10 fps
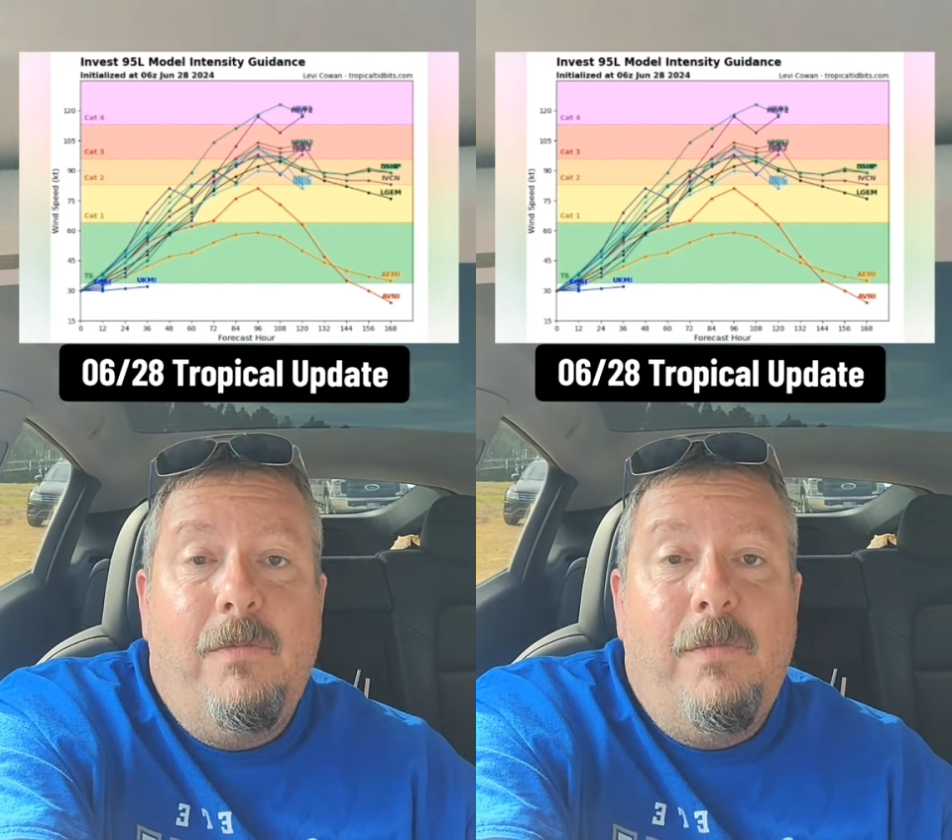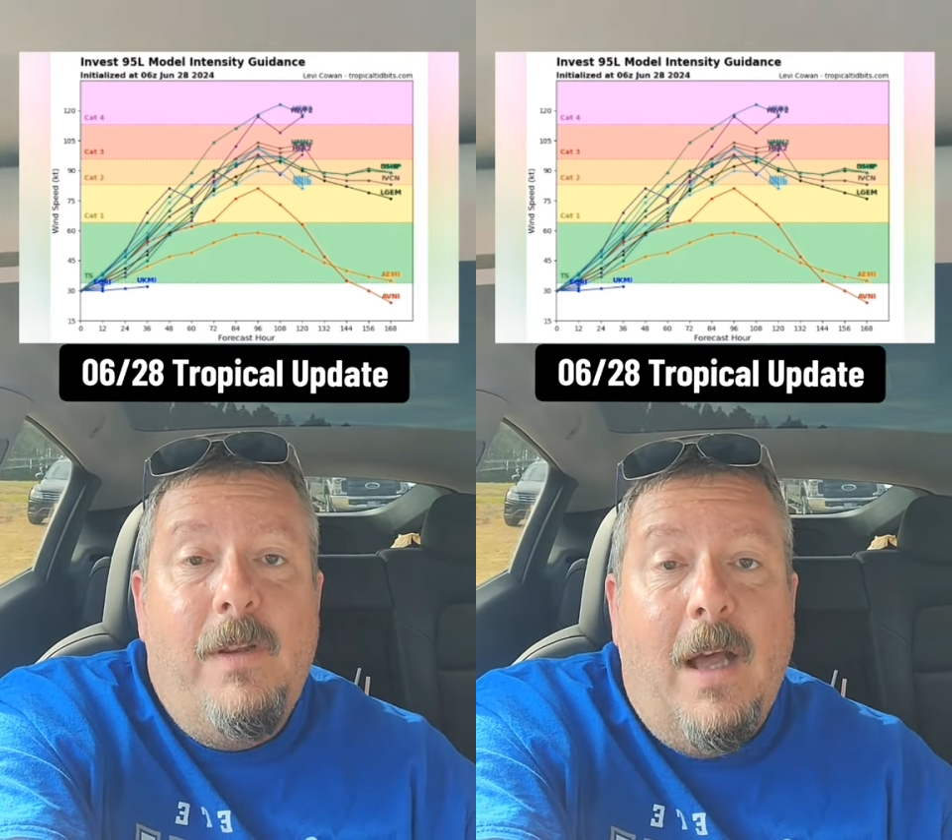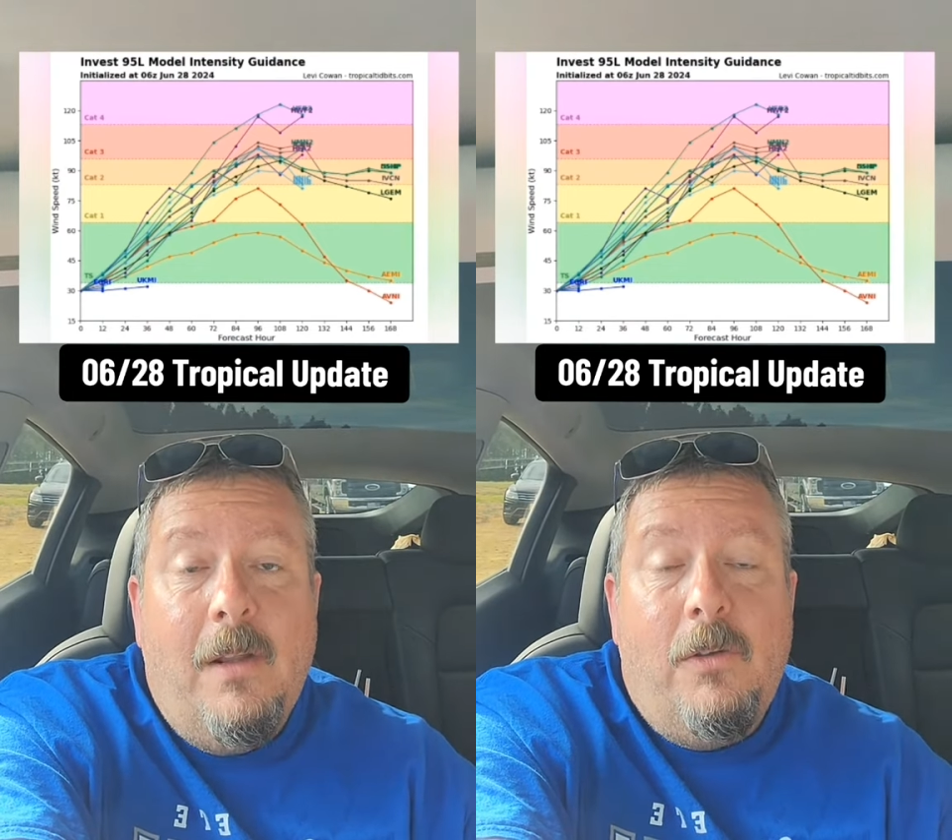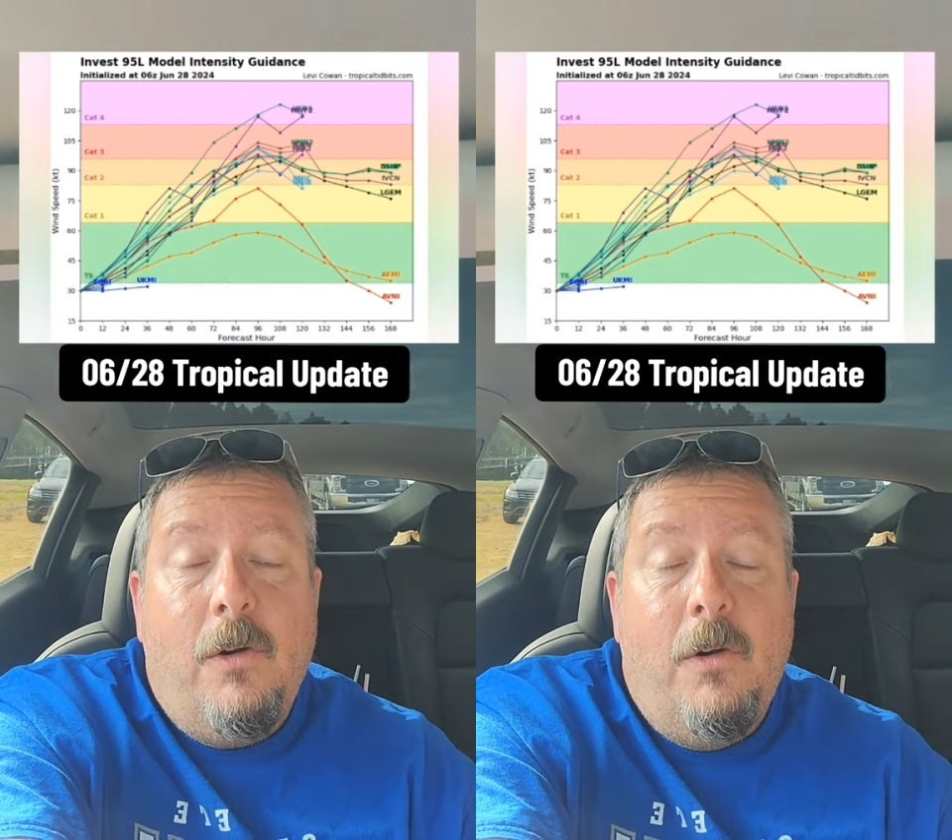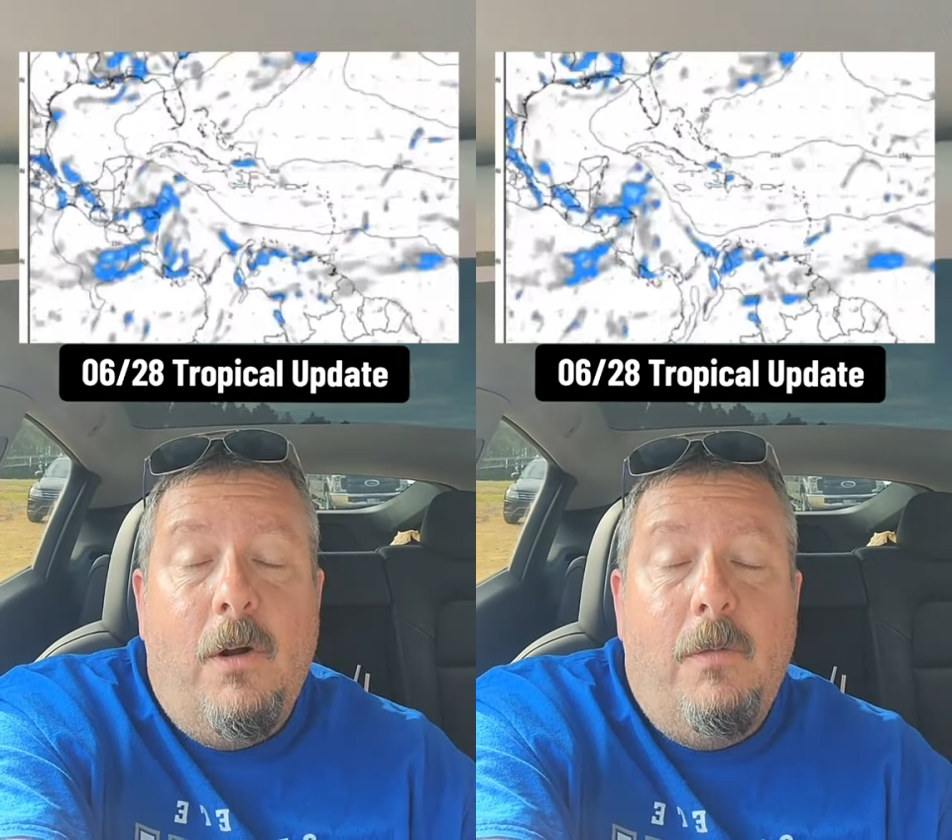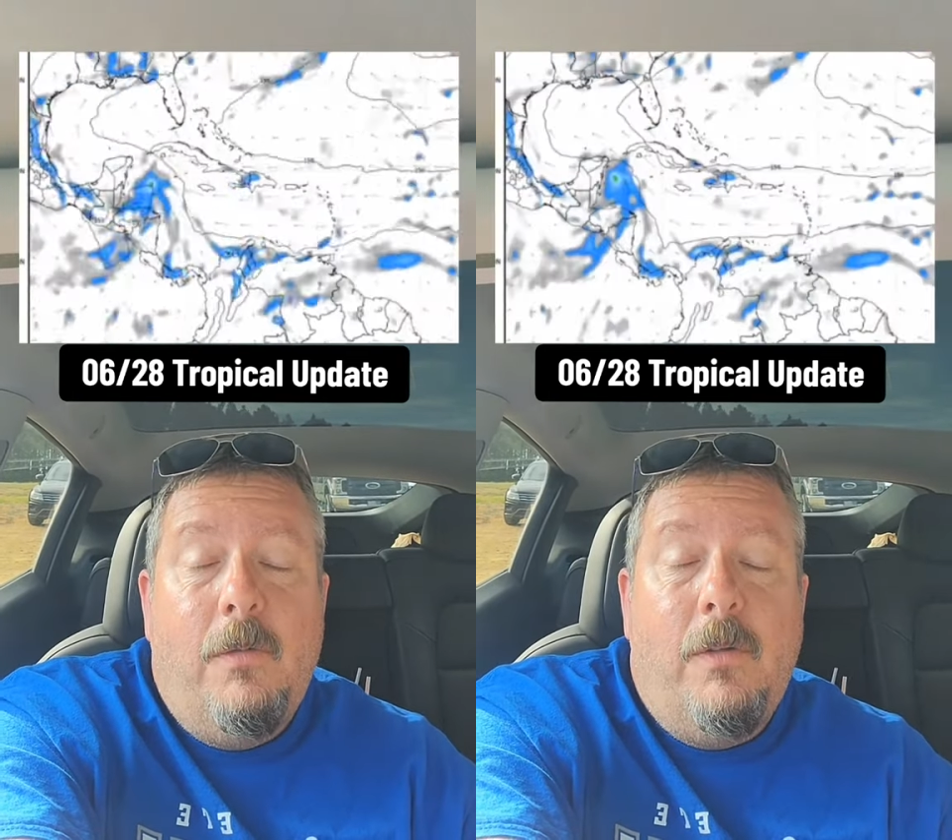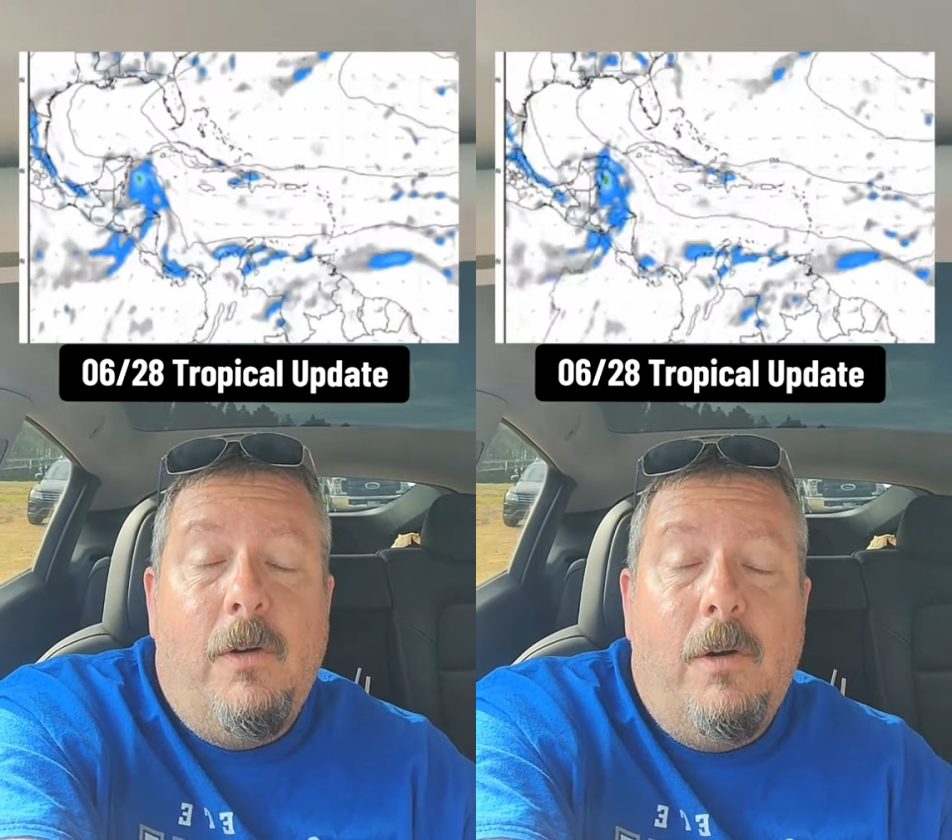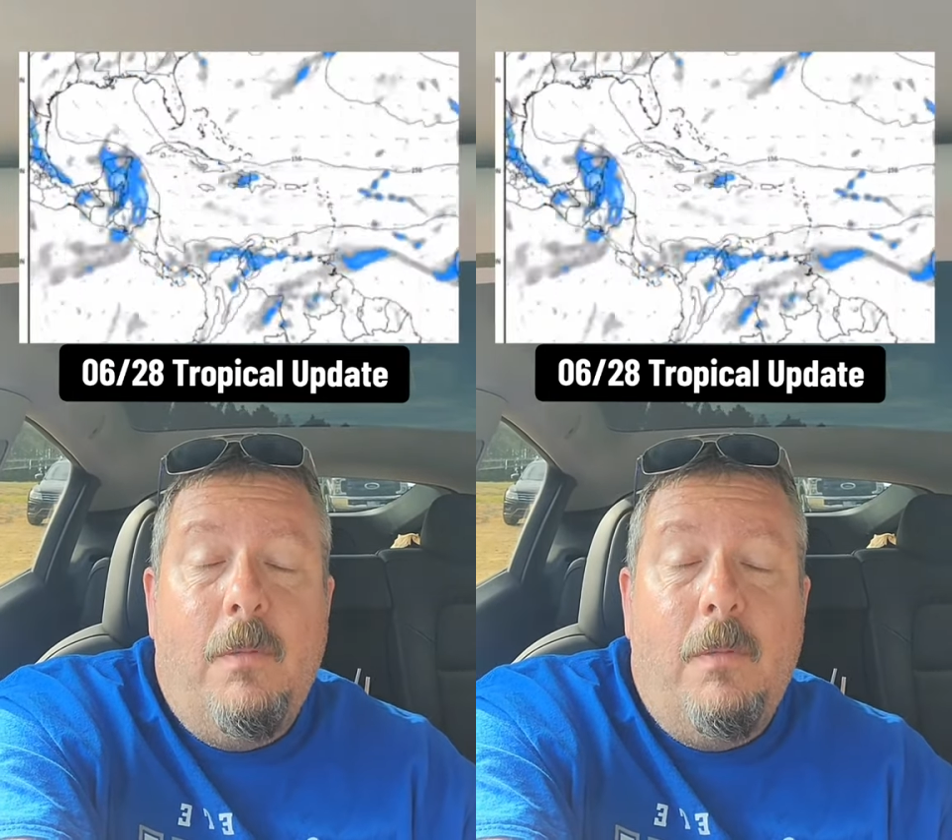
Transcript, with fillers: not turn our turn